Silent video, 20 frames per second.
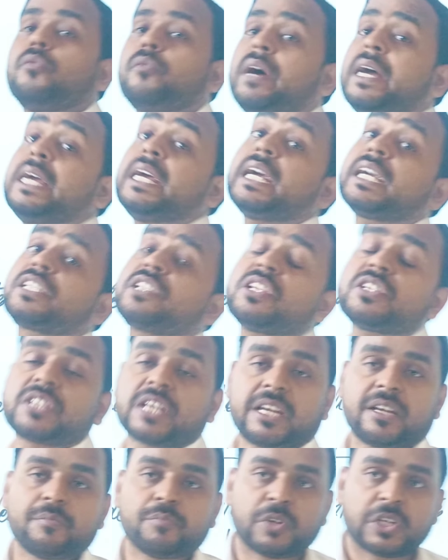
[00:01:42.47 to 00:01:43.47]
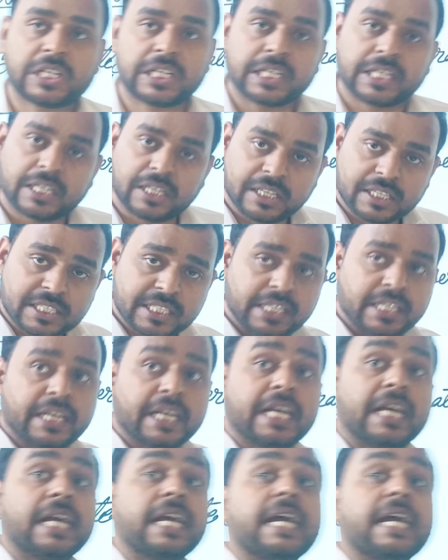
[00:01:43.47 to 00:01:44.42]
why actions are important? See,